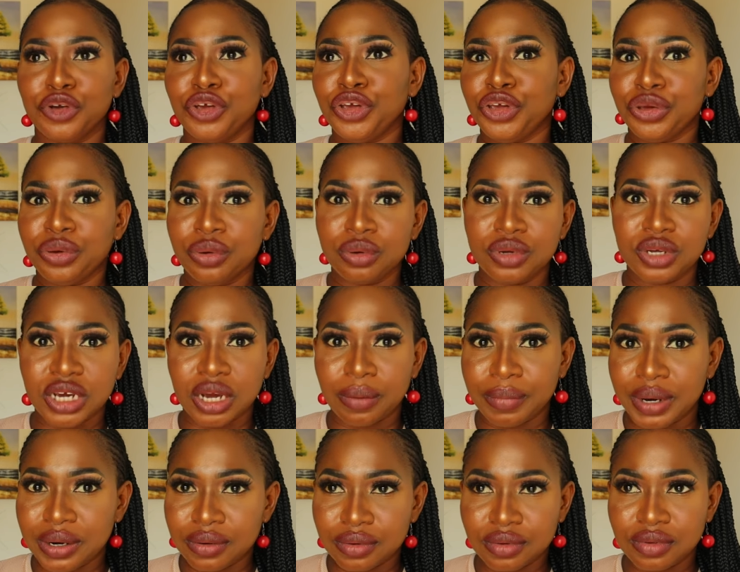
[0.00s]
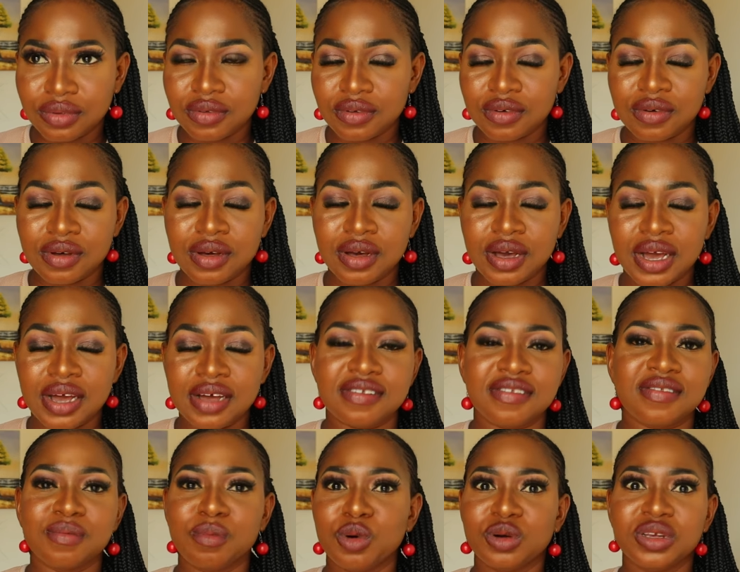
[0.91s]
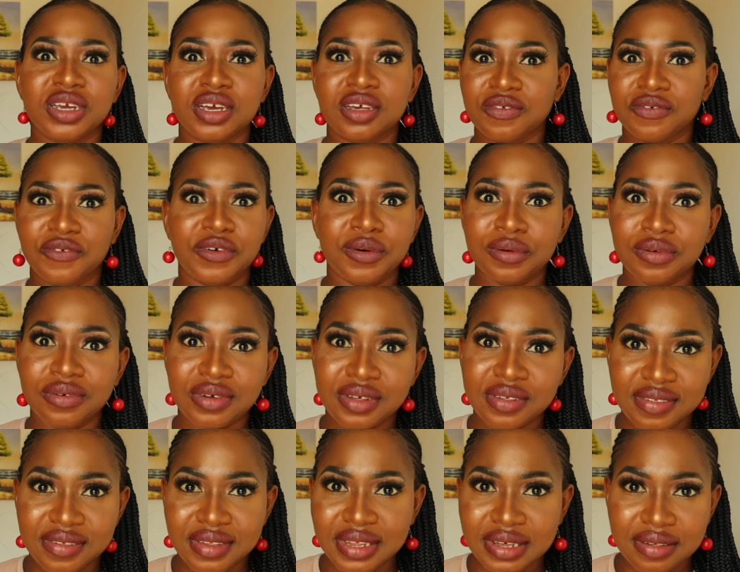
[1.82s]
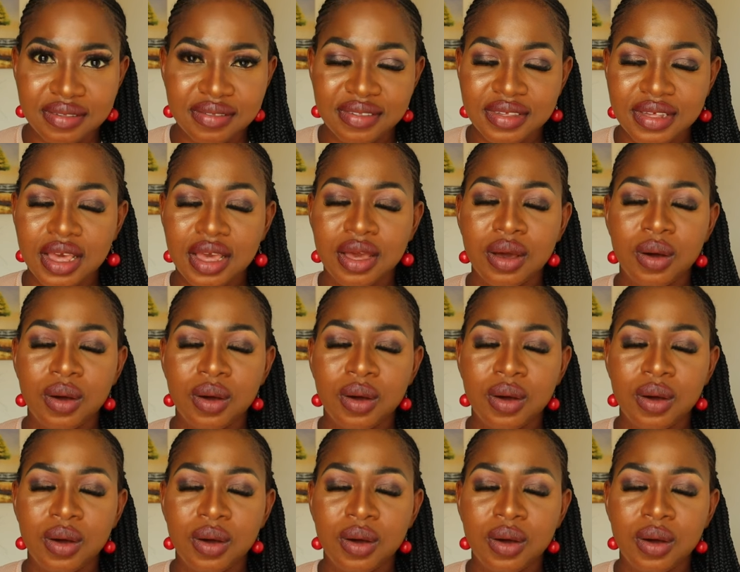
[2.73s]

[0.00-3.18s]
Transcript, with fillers: huge amount as much as 400 cedis.